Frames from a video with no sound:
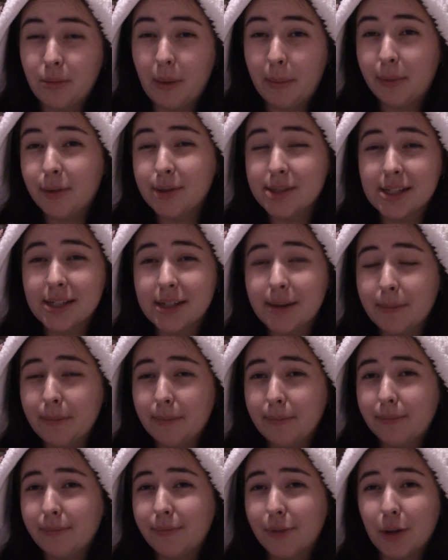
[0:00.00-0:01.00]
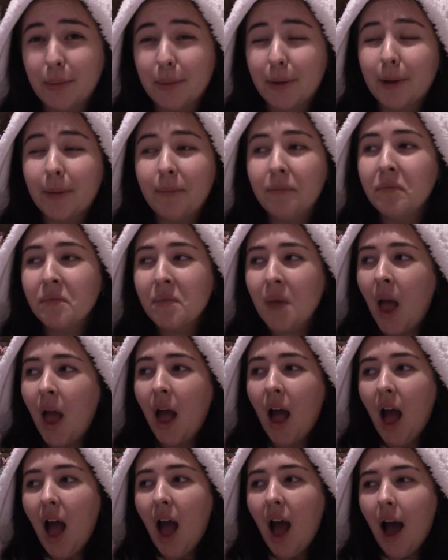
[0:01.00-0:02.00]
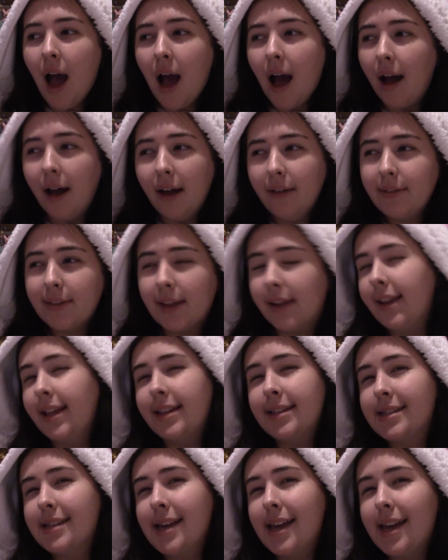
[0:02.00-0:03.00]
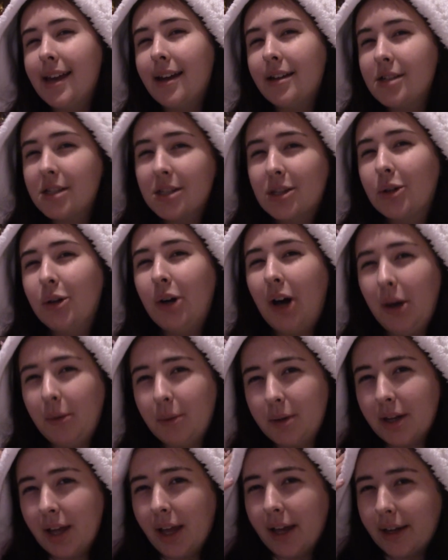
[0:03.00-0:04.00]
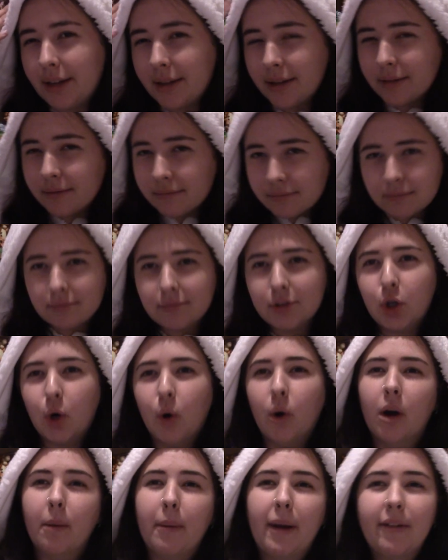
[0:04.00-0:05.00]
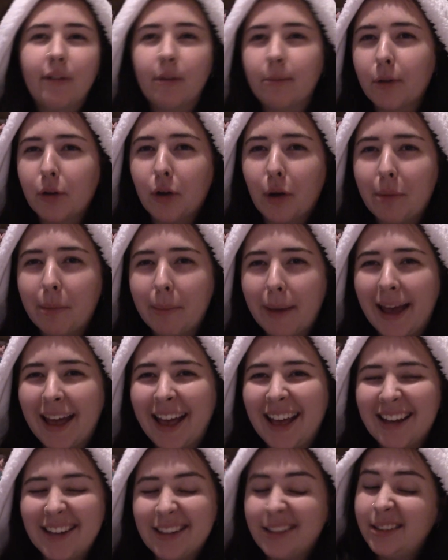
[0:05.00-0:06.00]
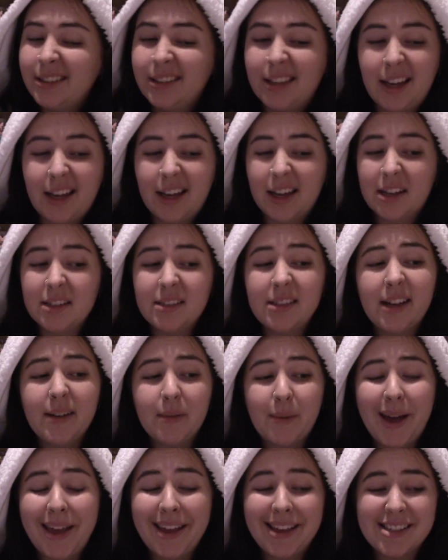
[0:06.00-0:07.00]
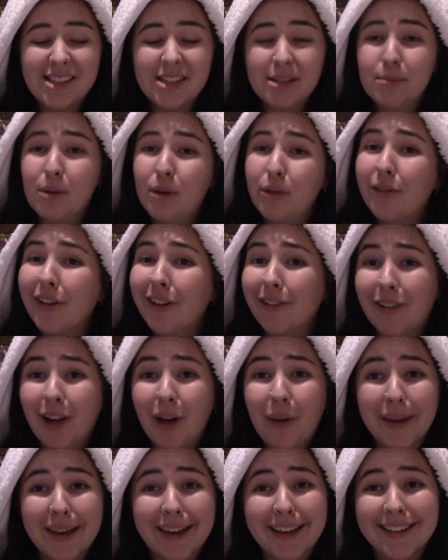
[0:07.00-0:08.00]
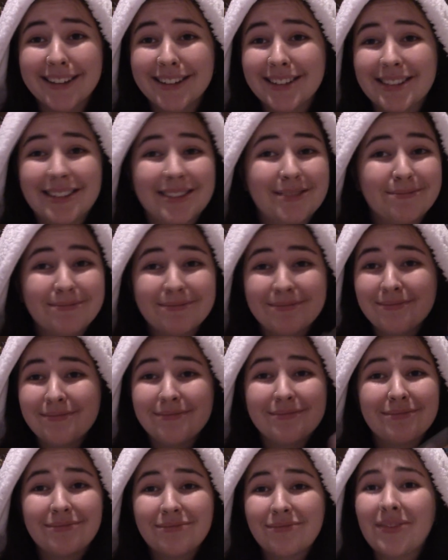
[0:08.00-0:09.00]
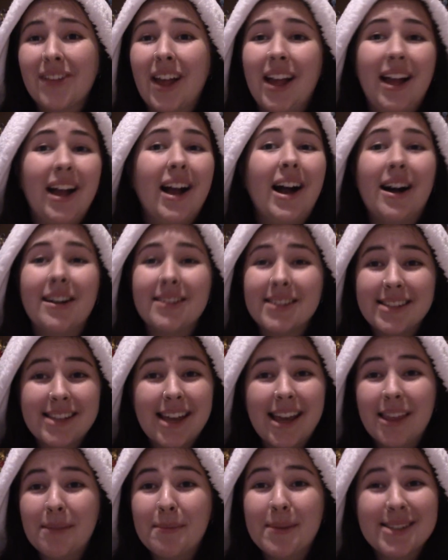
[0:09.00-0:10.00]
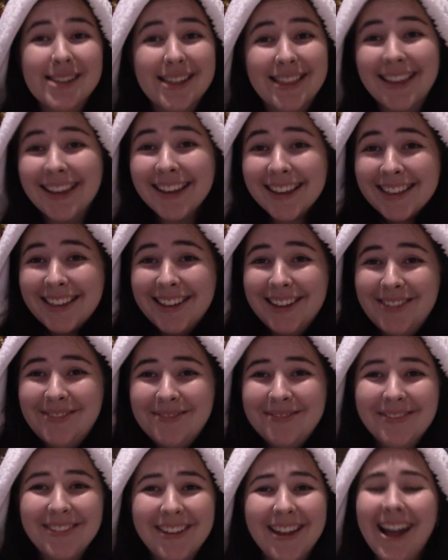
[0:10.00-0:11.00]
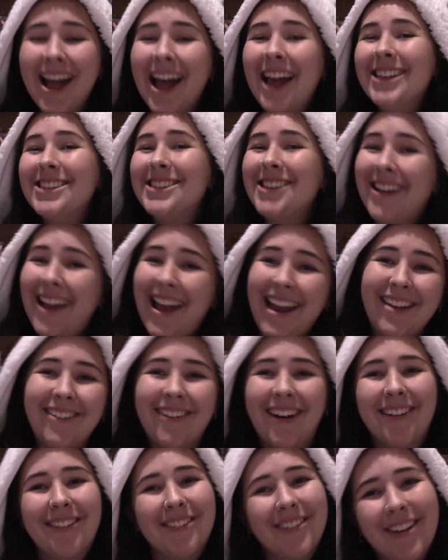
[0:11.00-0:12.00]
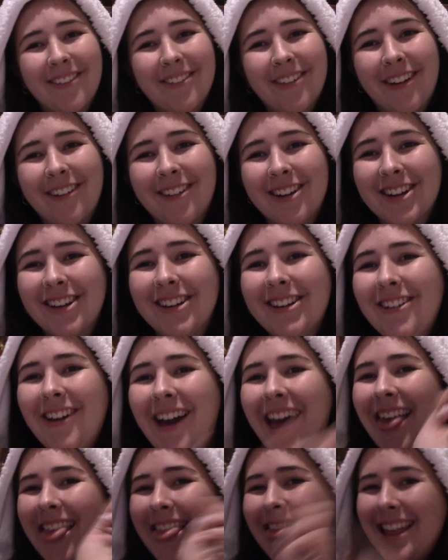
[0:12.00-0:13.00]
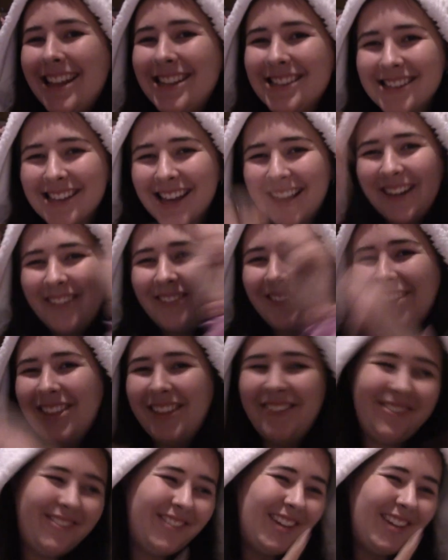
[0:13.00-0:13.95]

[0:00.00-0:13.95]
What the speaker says: all my points in a notebook. I haven't done that today. I just thought I would like talk about it from the top of my head because that way it's just more free flowing and I'll say them as I think them. So anyway, without further ado, let's get on with the